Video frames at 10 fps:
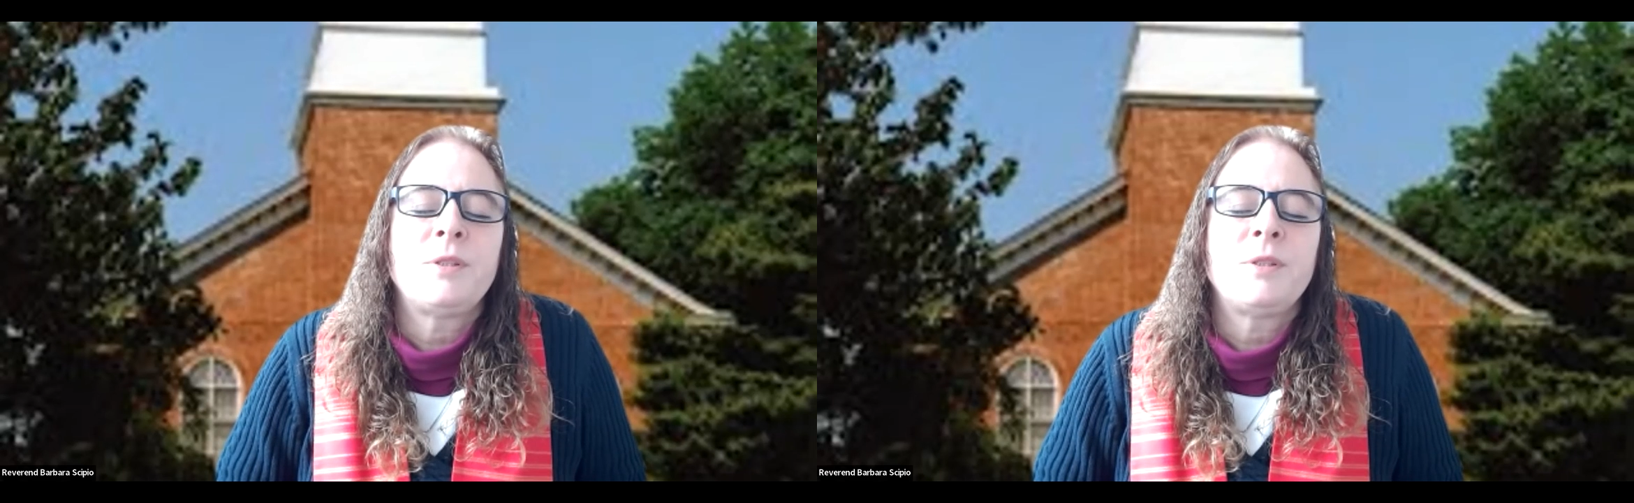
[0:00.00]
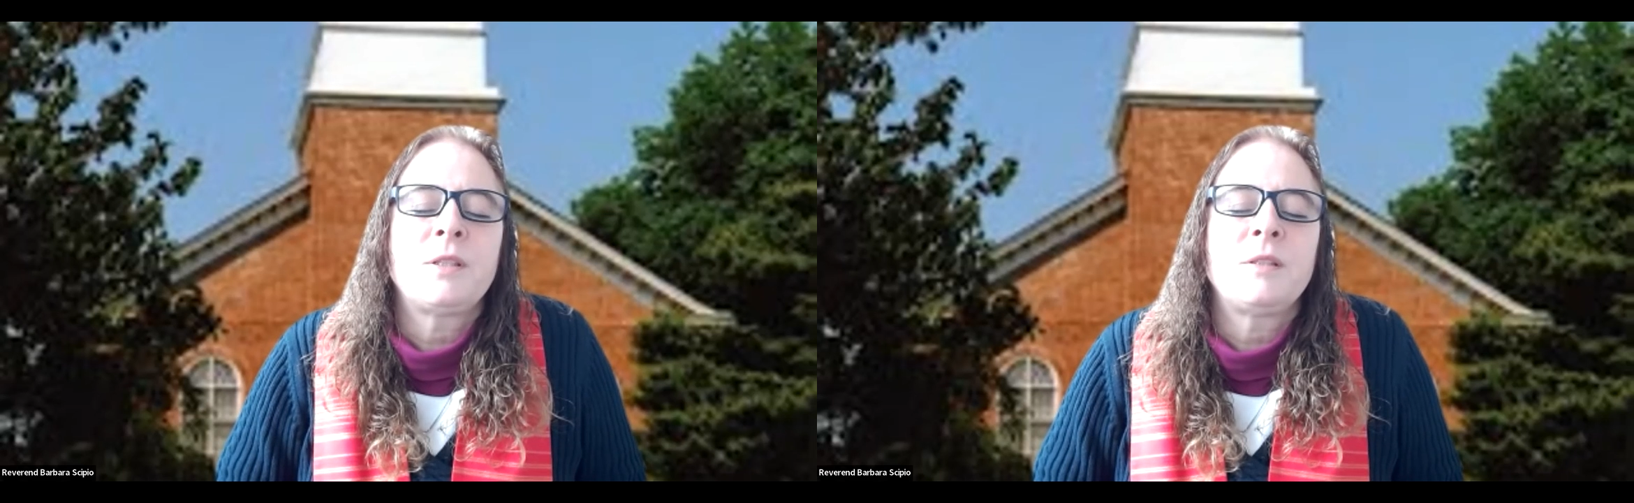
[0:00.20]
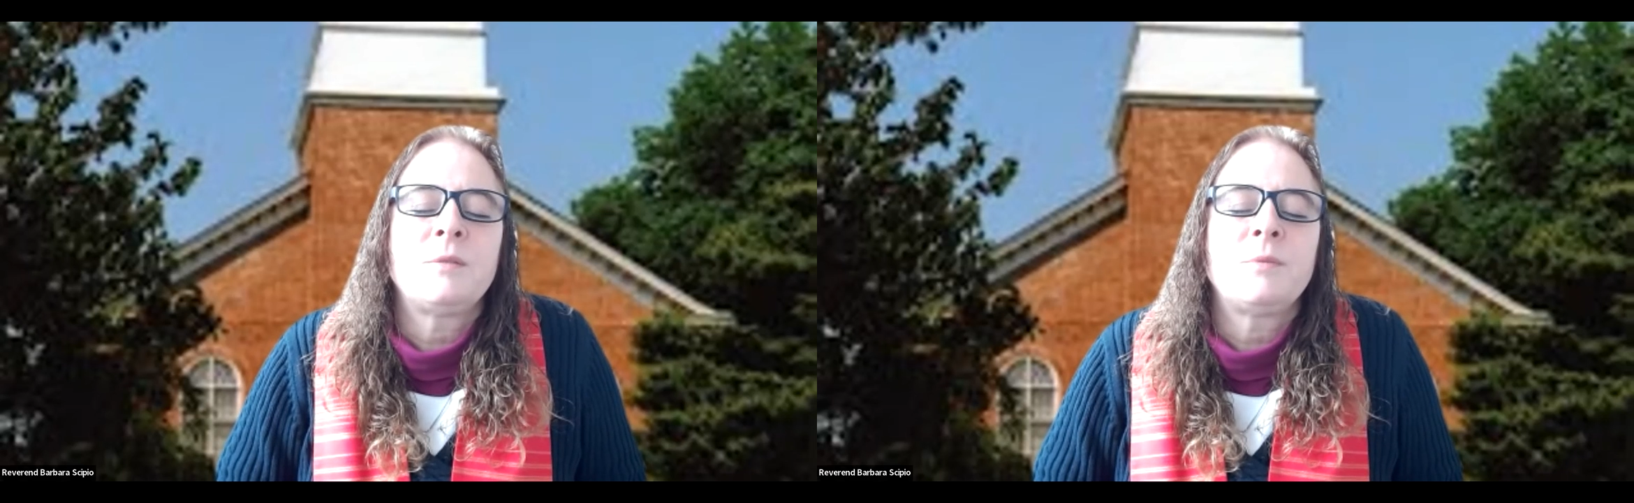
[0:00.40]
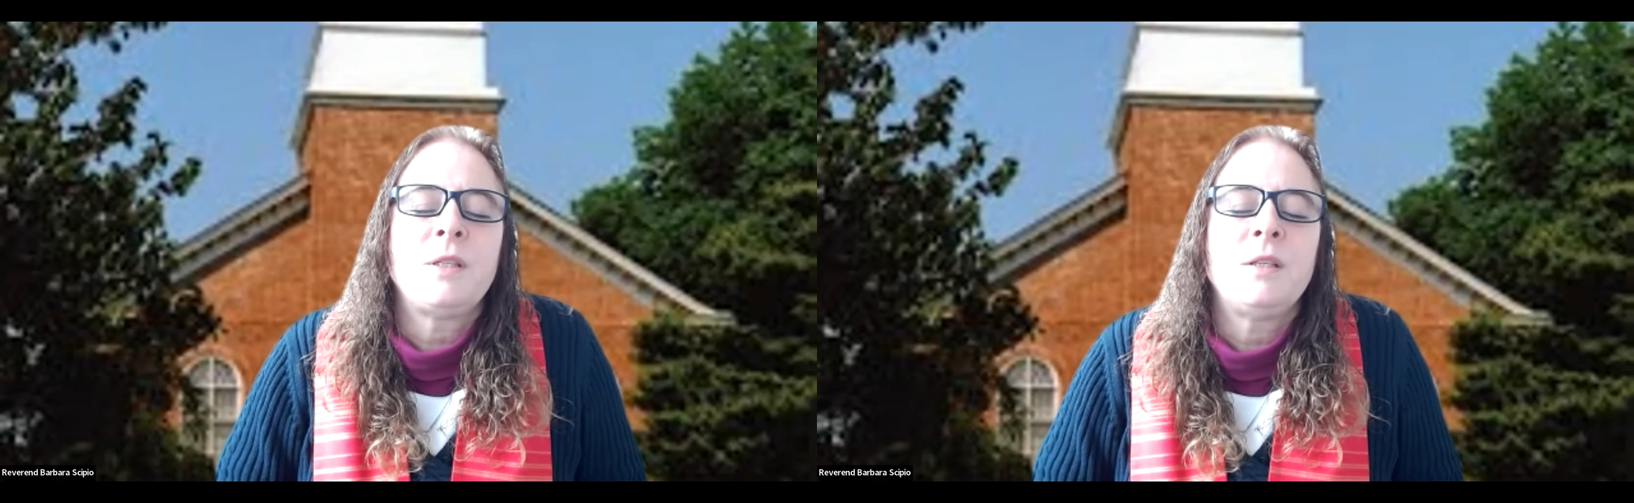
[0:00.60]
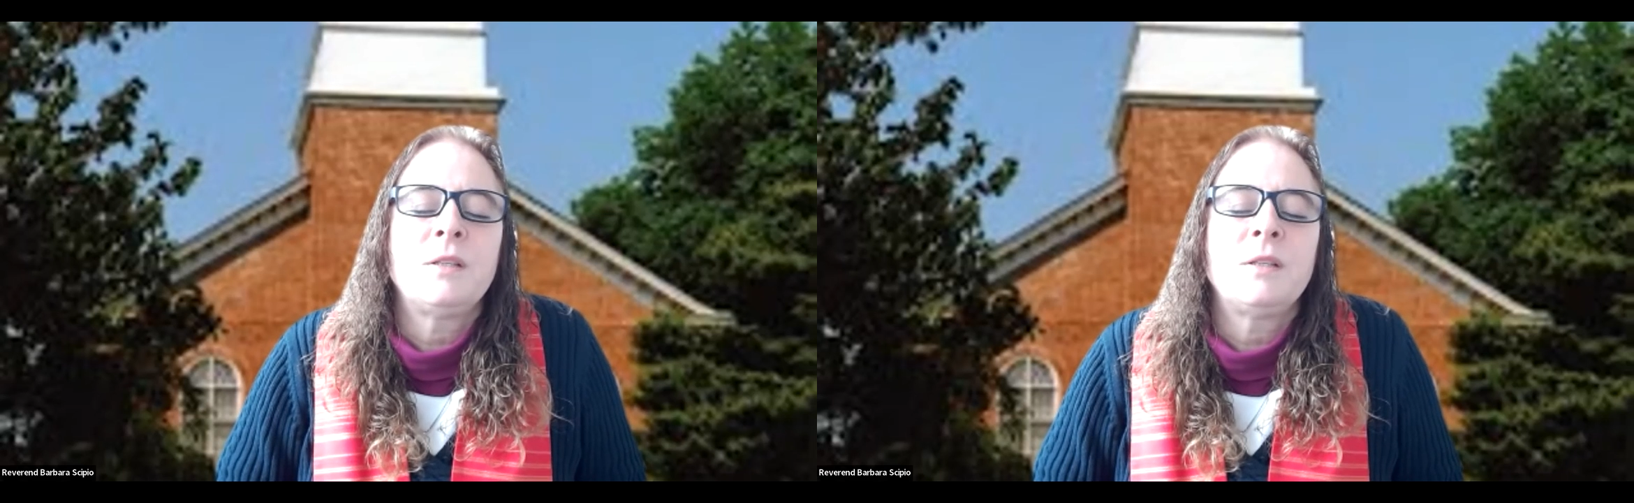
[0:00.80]
to send them the
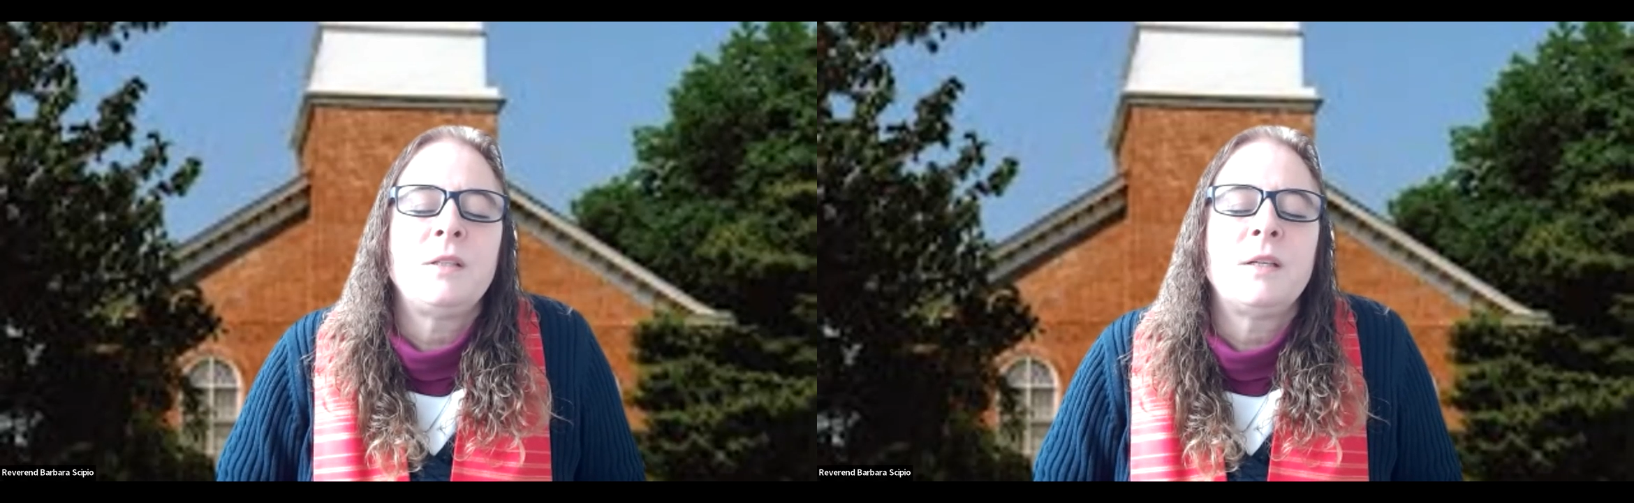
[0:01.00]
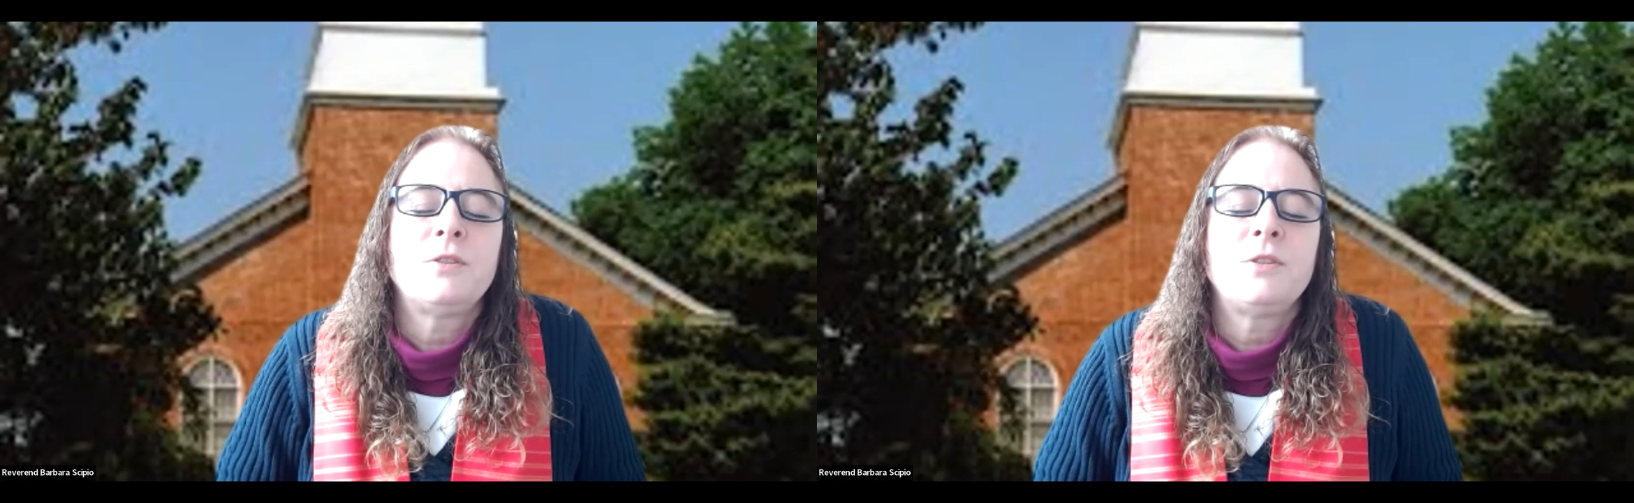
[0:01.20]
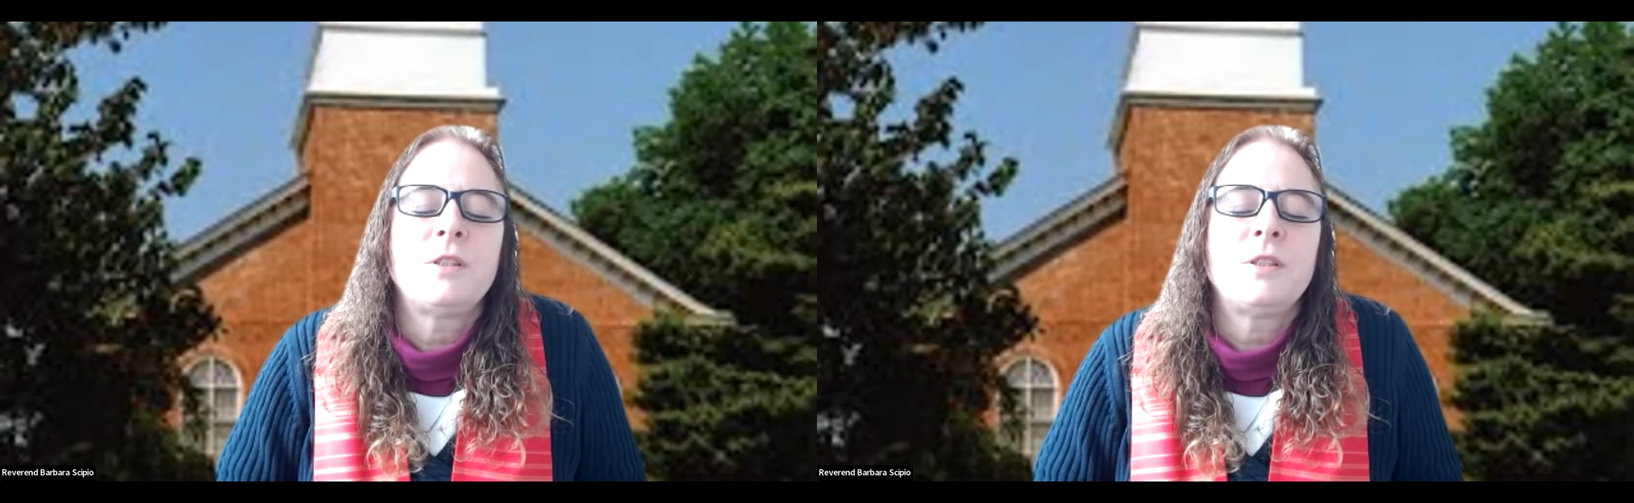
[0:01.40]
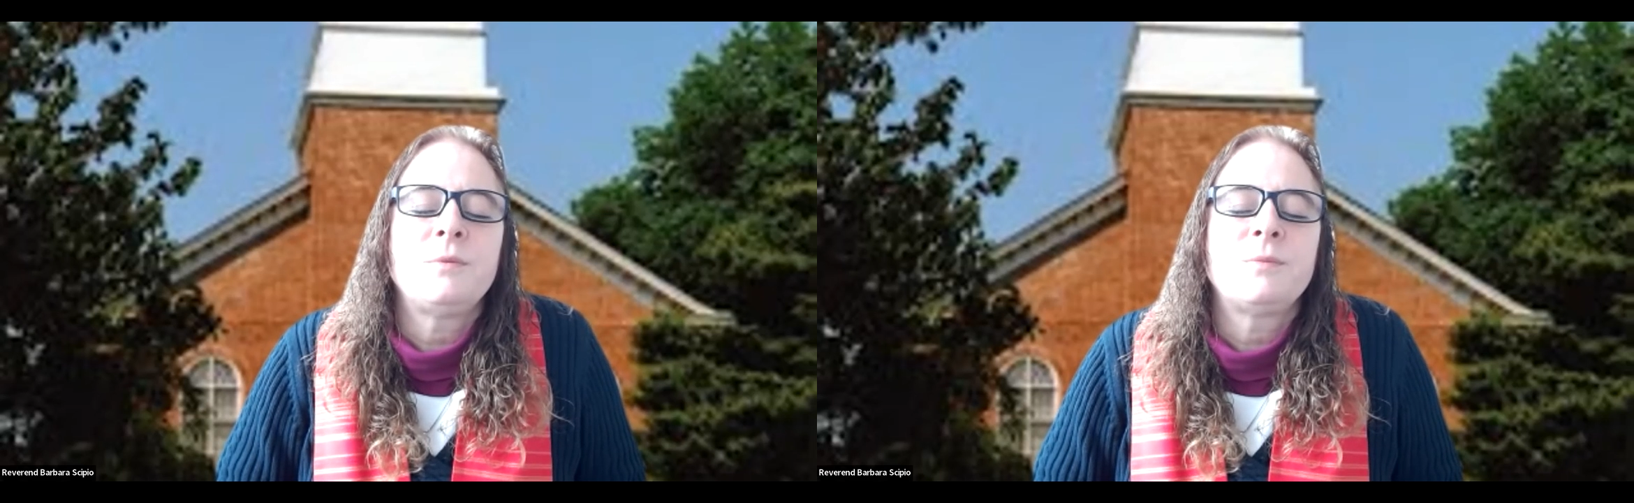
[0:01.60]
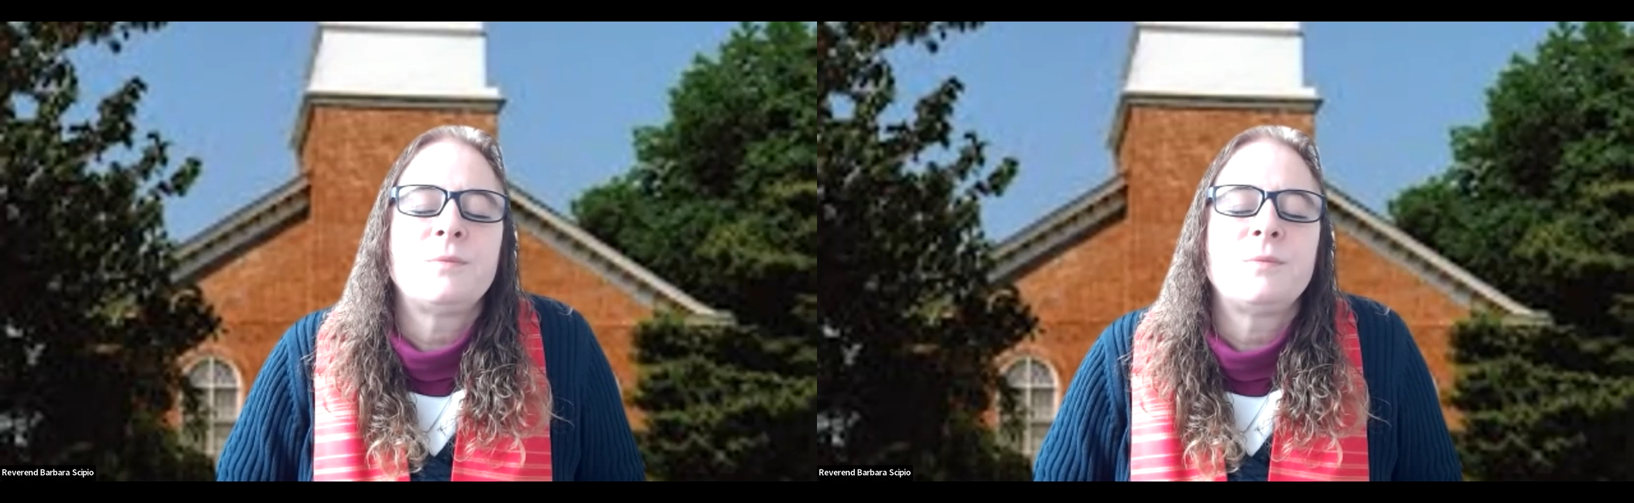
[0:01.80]
healing energy.